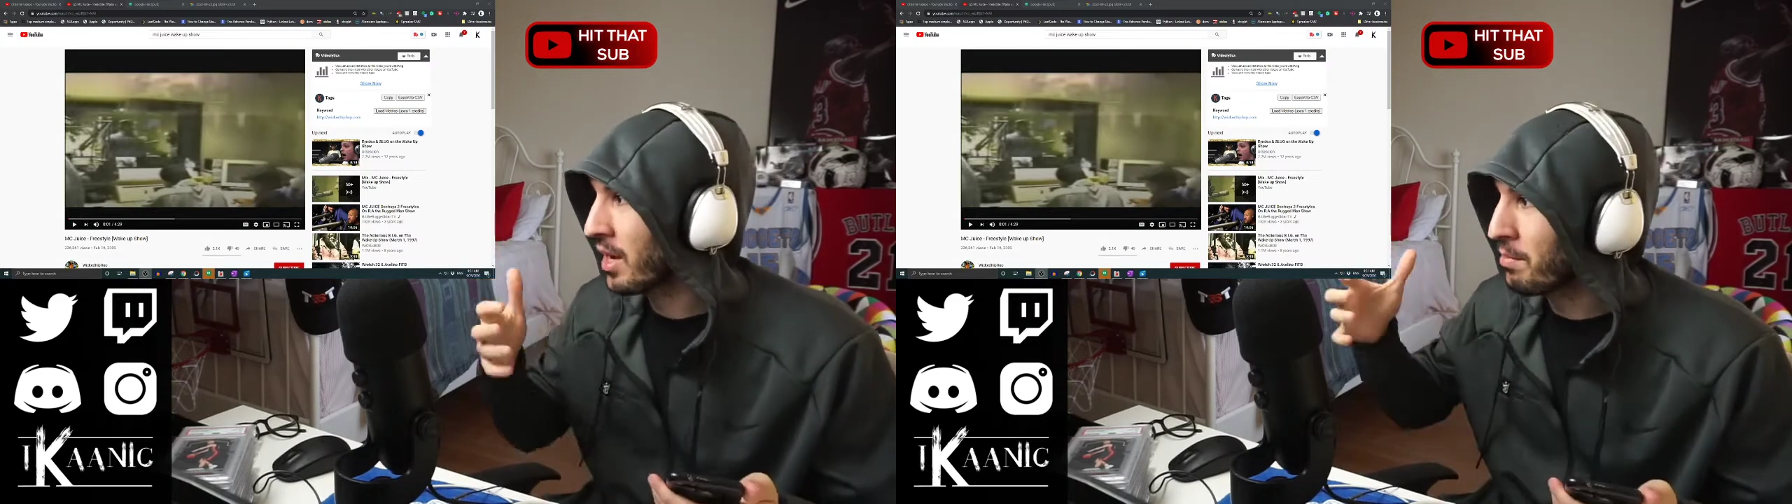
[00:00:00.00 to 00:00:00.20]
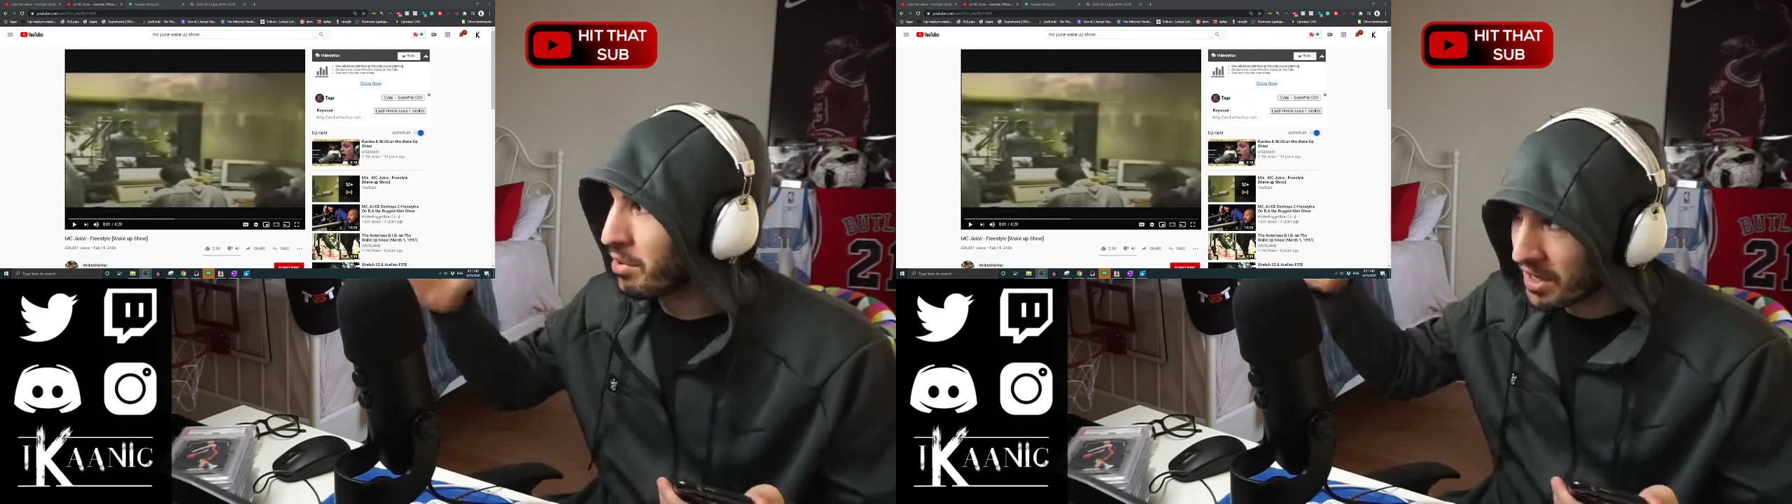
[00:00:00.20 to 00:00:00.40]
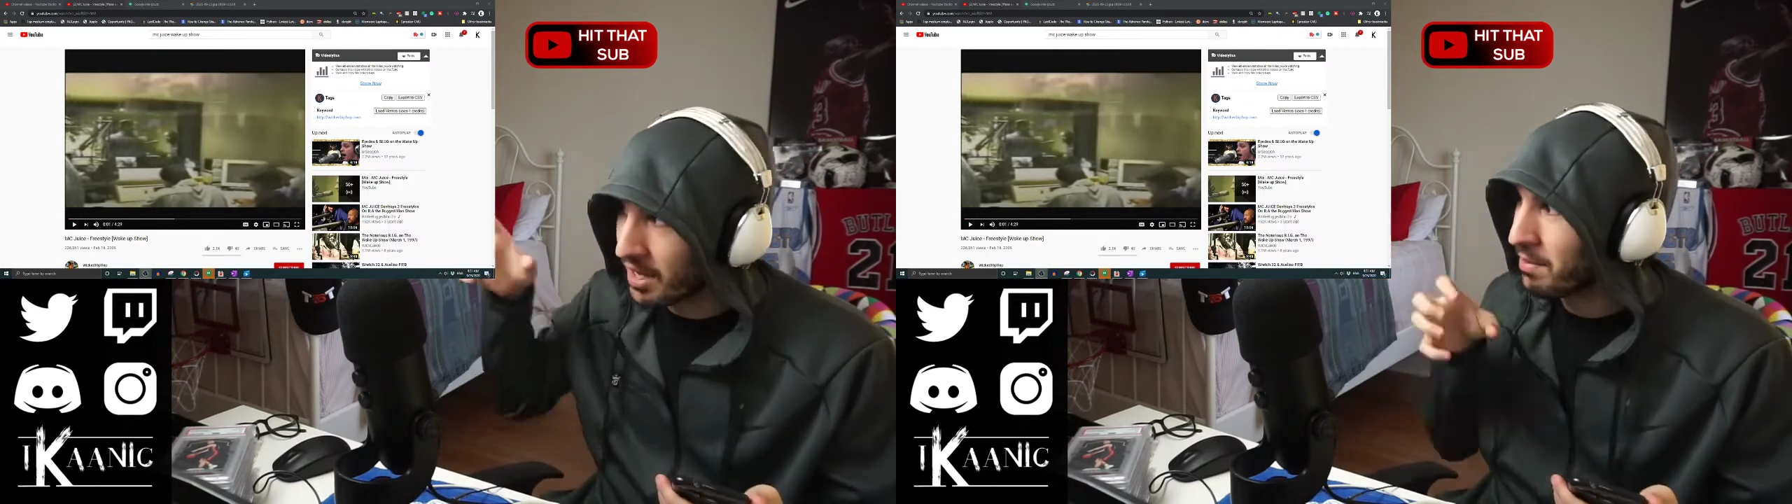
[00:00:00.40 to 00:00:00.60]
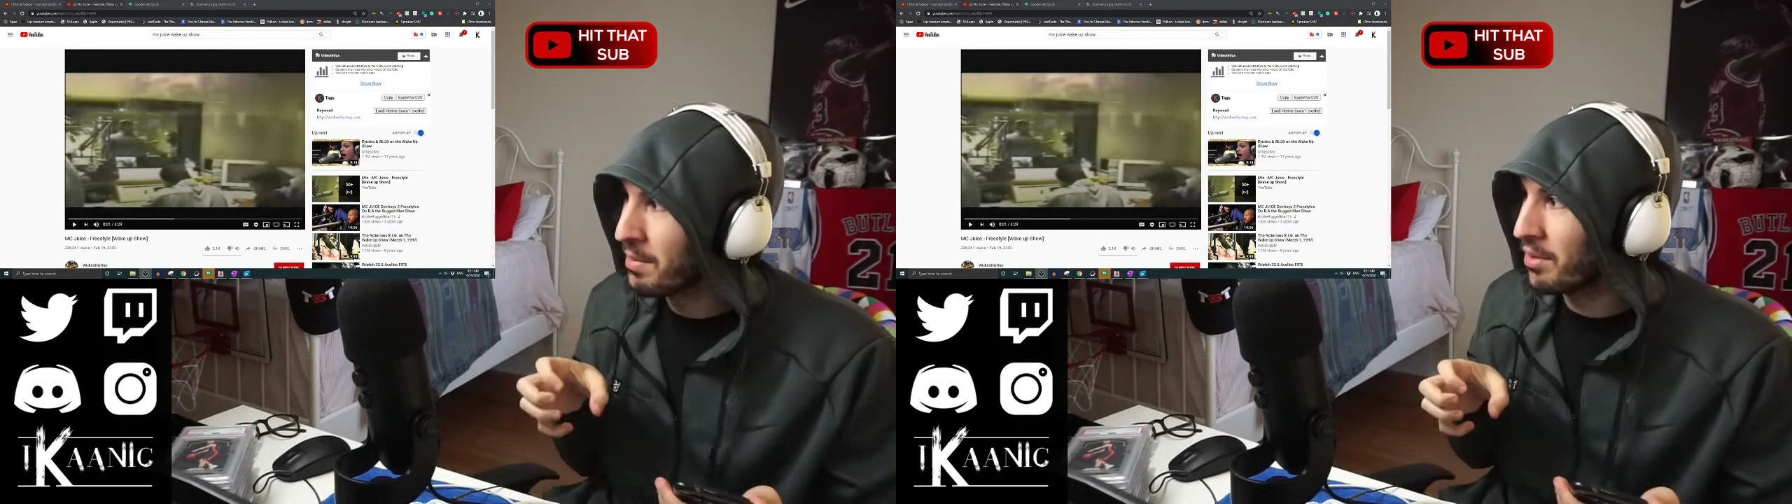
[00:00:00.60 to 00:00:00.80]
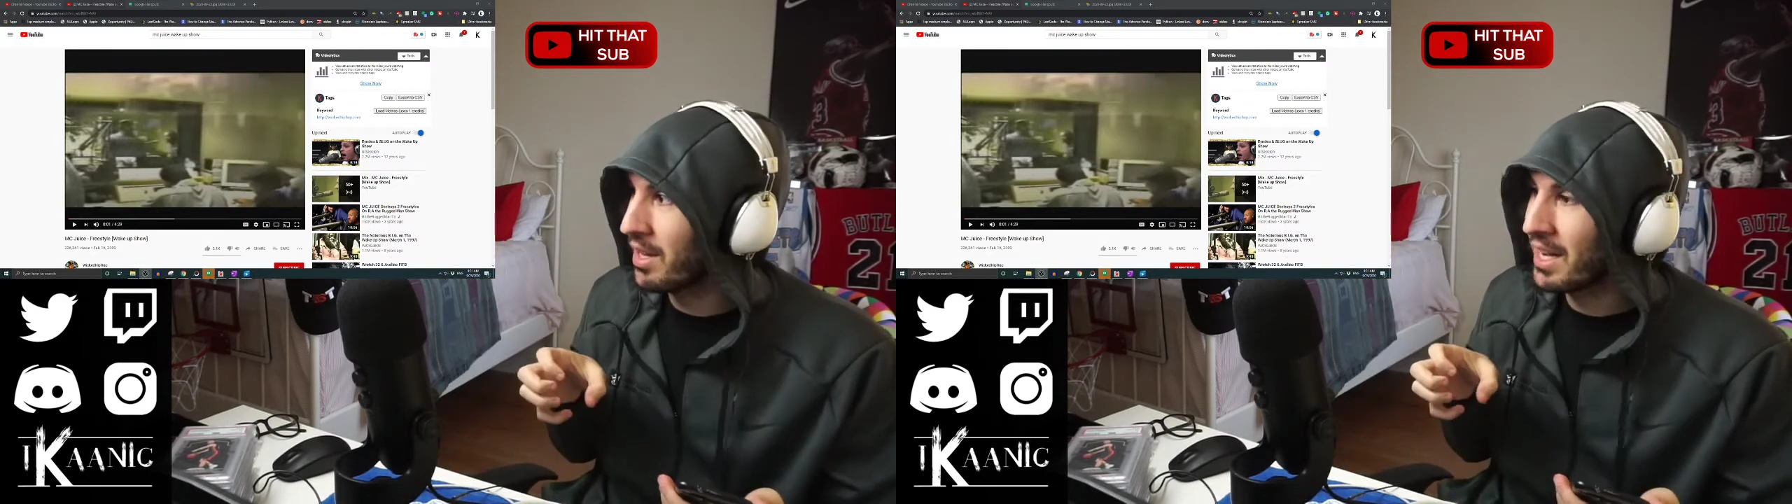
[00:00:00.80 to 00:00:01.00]
I'm bringing
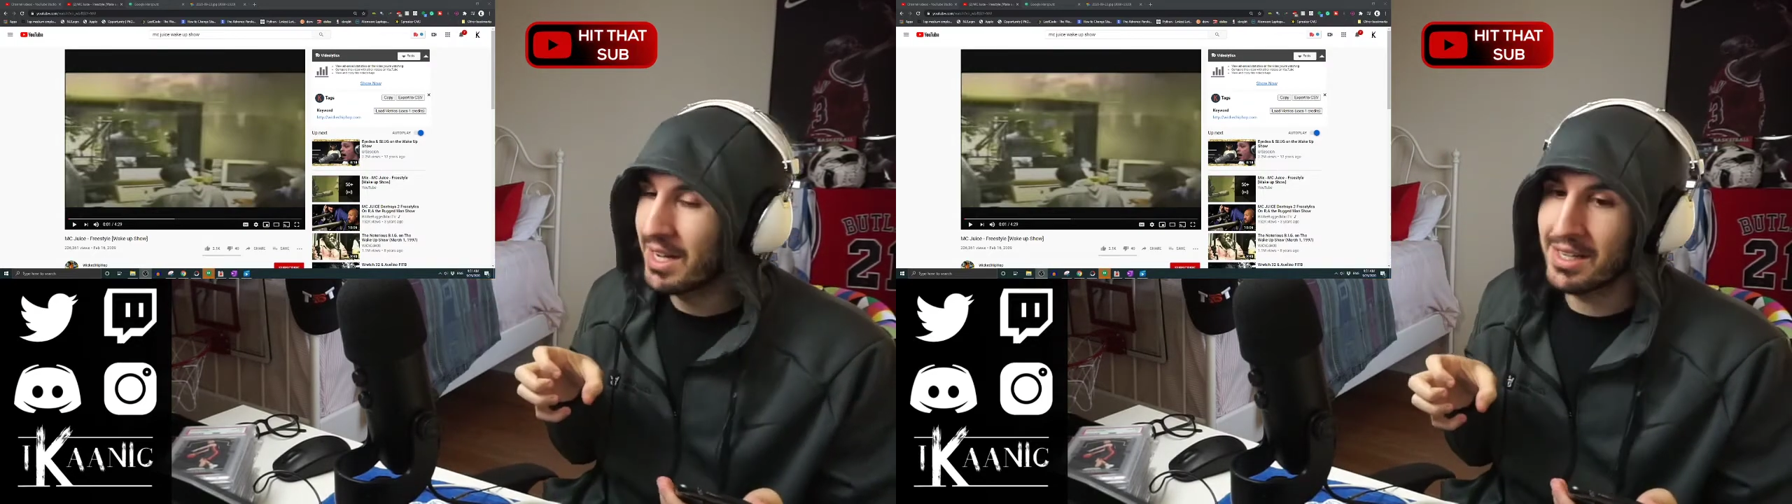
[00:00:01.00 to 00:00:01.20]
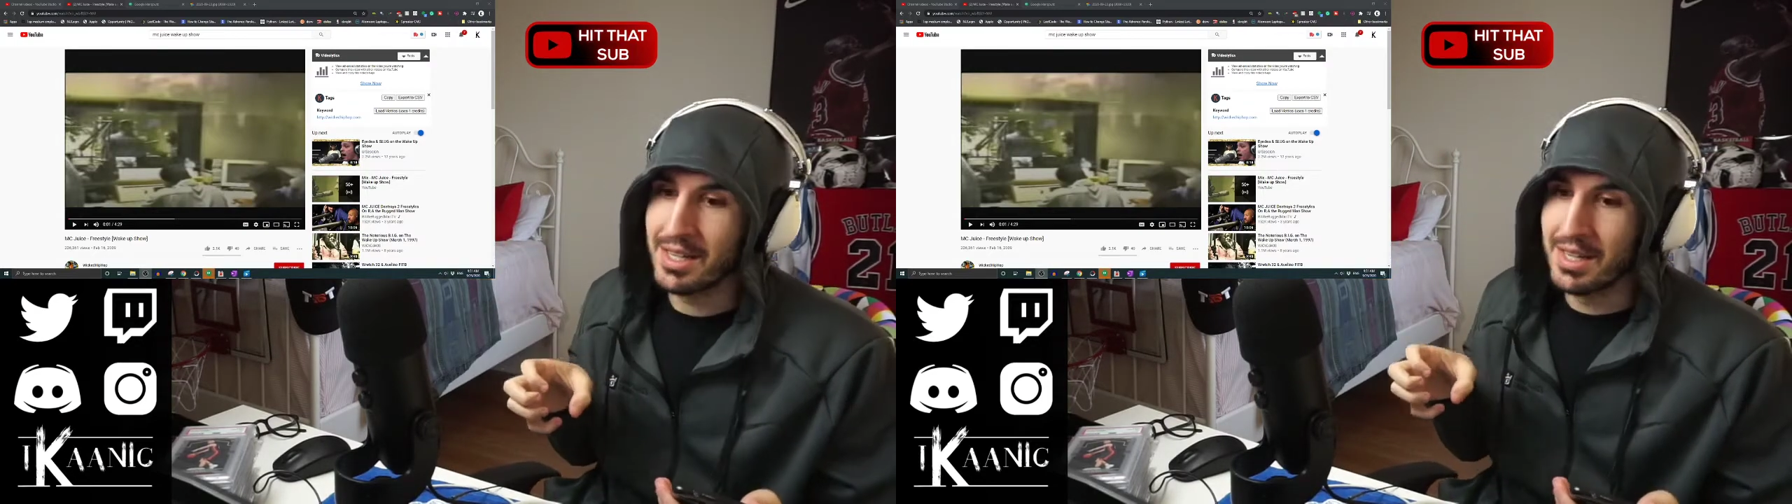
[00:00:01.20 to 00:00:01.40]
people on.